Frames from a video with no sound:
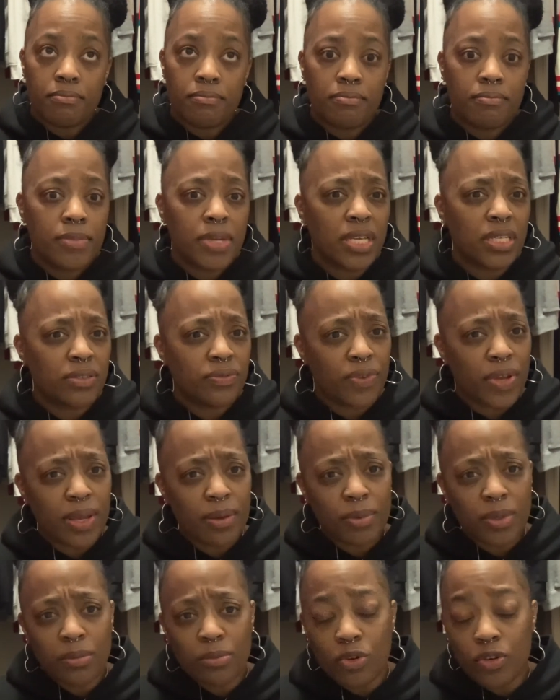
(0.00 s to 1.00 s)
his family
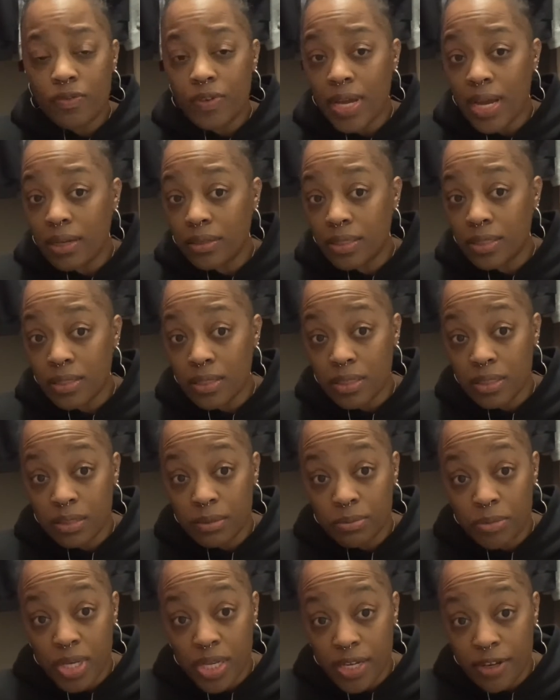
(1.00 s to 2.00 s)
moved out to this
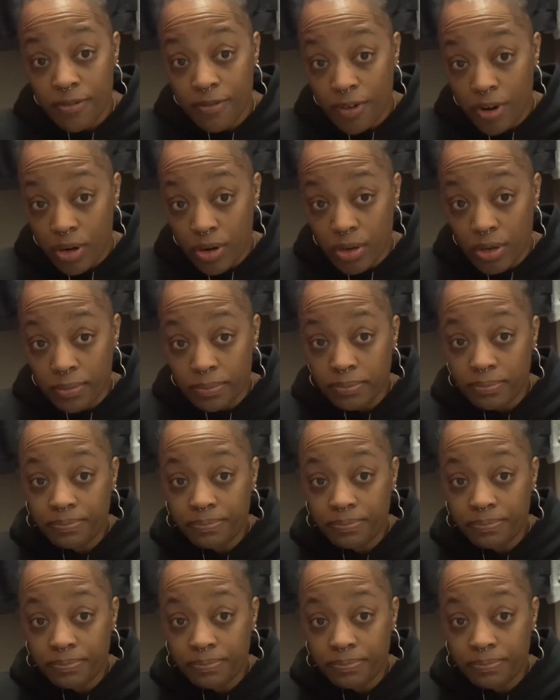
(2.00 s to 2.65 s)
big farm.